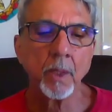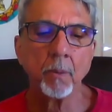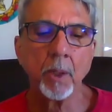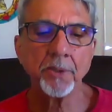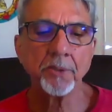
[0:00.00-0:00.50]

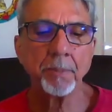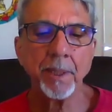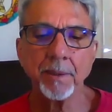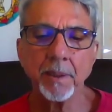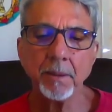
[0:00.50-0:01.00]
What is
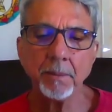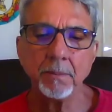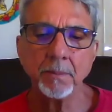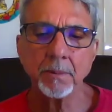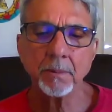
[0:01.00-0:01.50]
Manda?
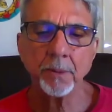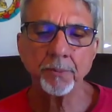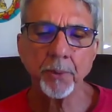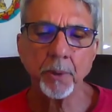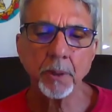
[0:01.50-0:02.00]
I
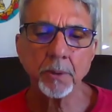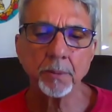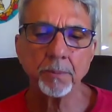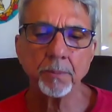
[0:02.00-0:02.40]
forgot.